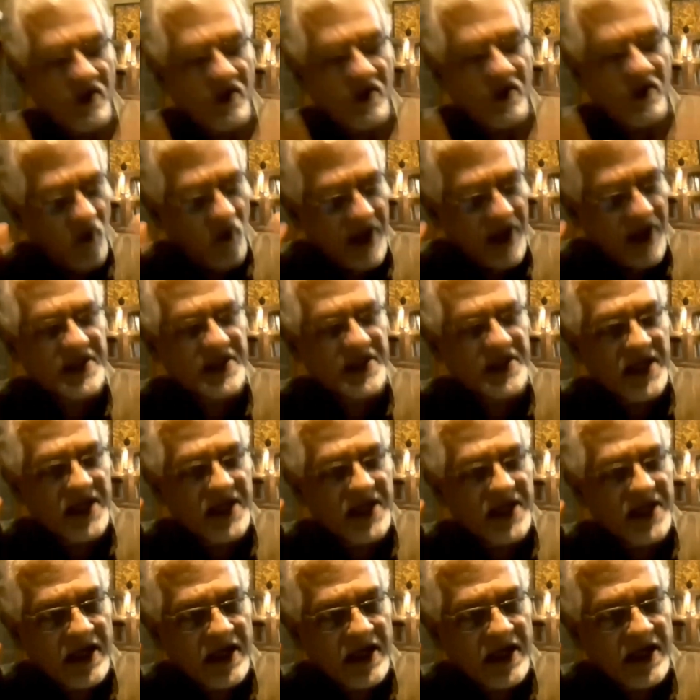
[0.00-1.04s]
once it
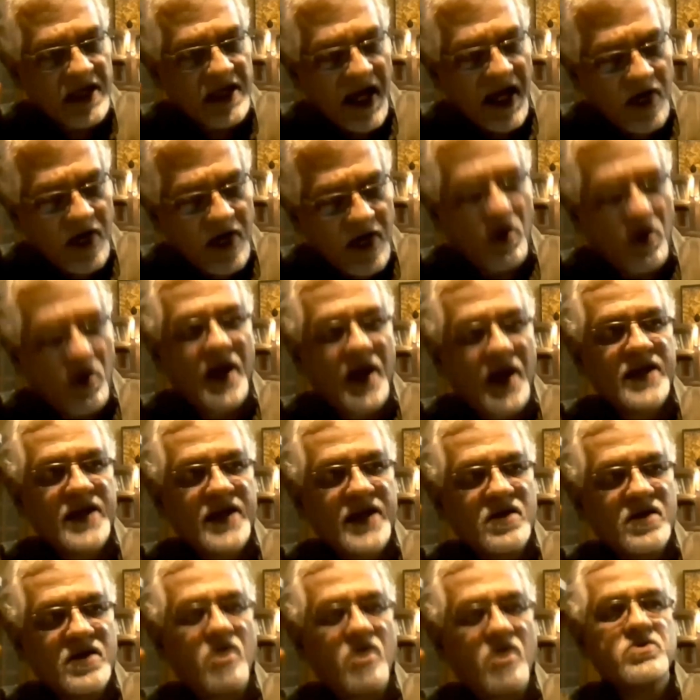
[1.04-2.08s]
has acquired the
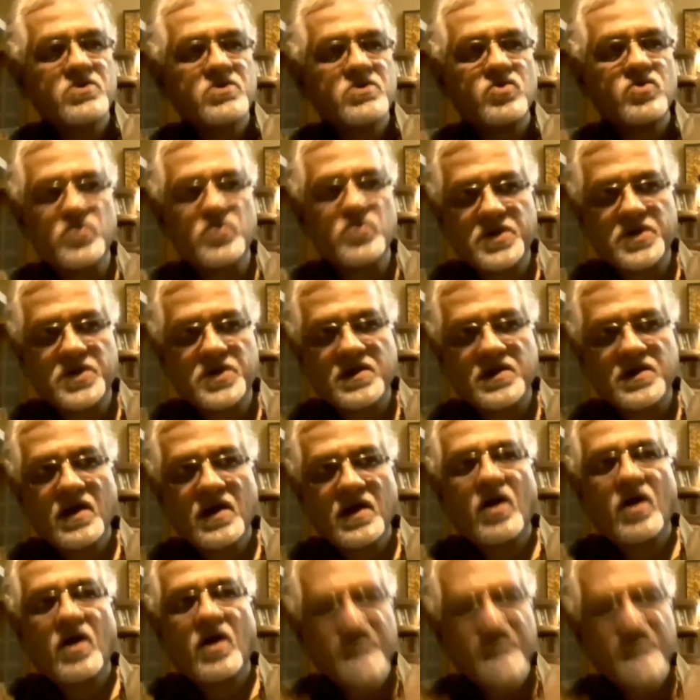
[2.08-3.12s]
contours
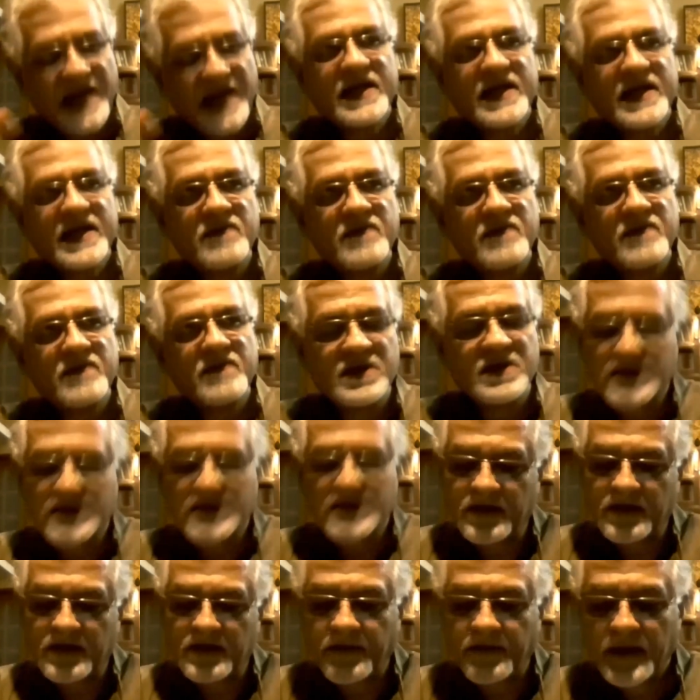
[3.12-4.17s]
of an academic
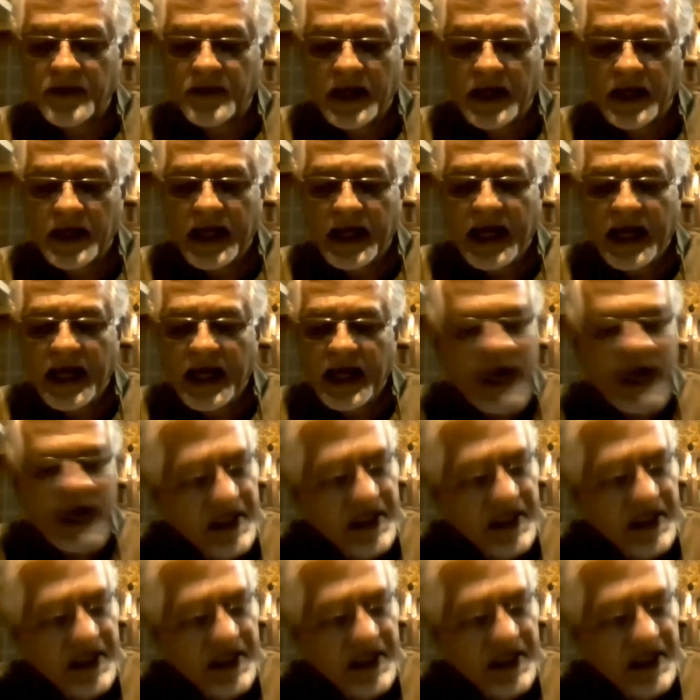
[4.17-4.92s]
system, has